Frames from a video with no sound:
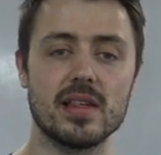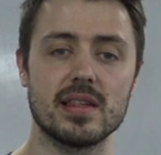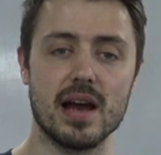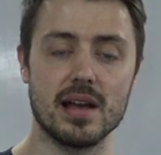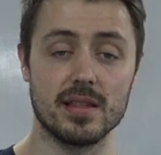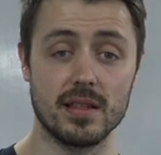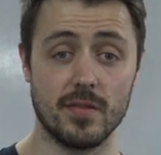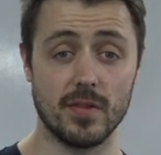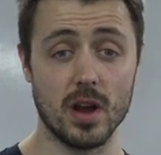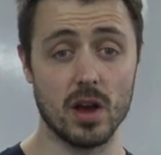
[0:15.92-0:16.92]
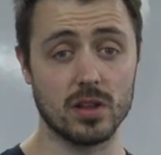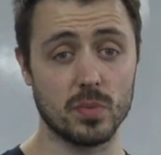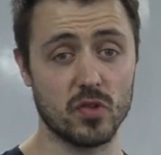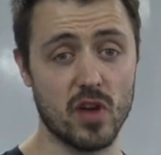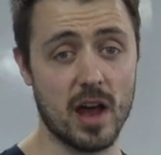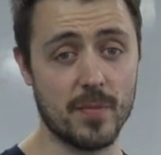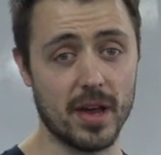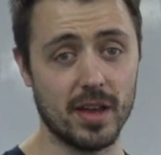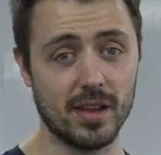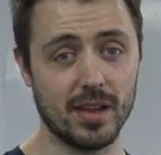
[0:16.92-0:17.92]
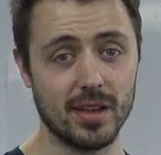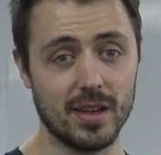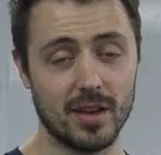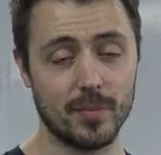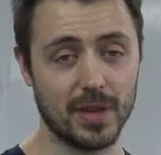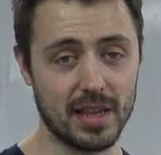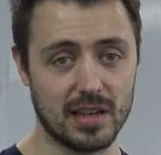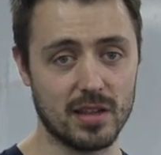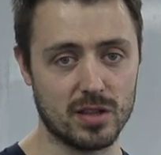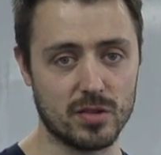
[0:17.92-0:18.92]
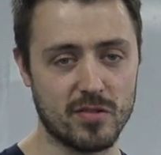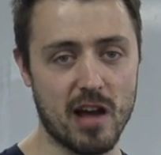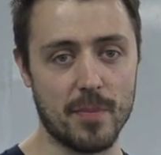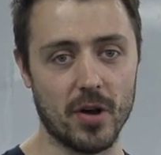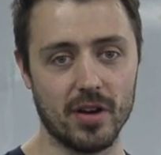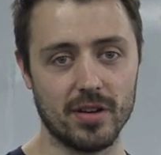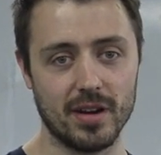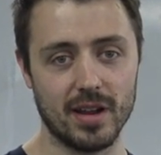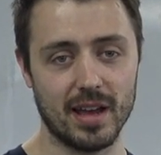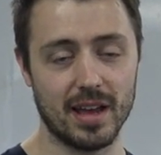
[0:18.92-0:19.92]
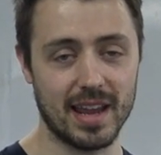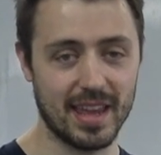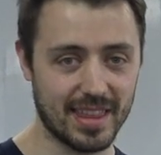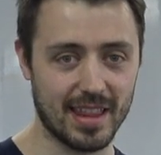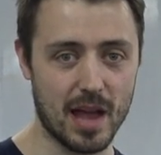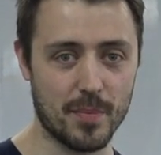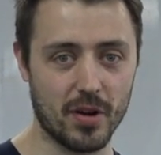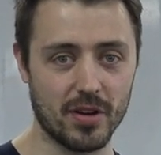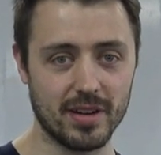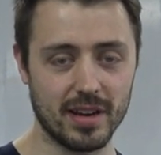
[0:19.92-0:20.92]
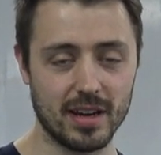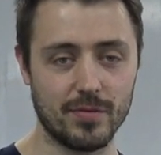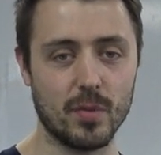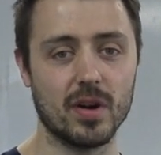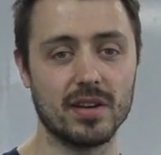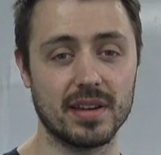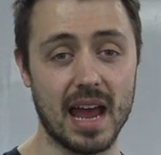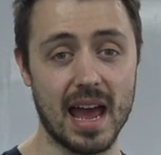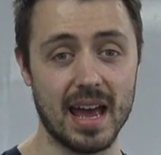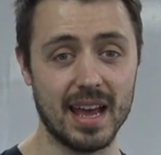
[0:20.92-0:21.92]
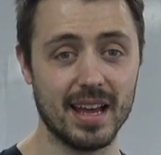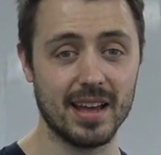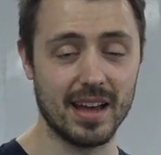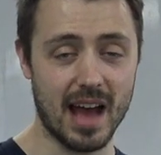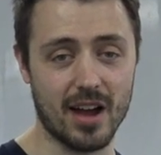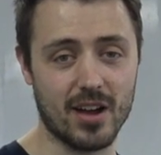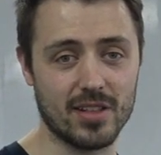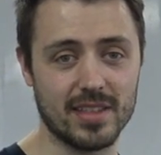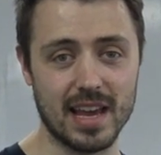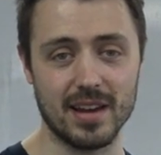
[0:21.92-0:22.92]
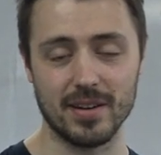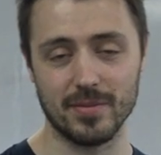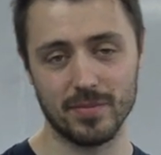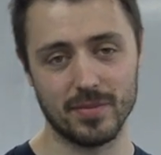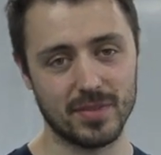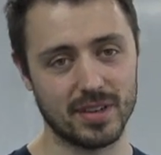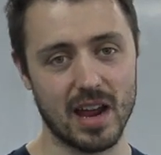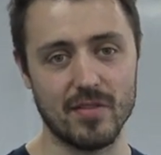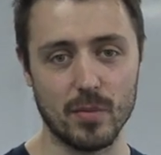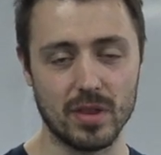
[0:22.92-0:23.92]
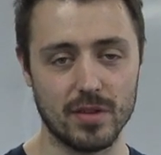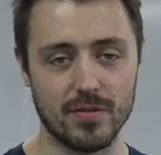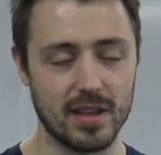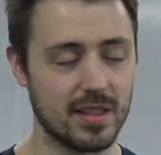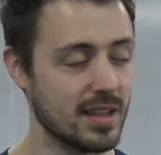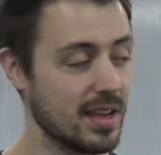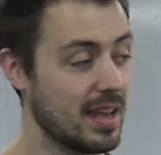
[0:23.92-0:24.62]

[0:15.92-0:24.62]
Science. If you're not a subscriber, please hit the subscribe button and hit the like button. And if you want to share our content, share it with your friends.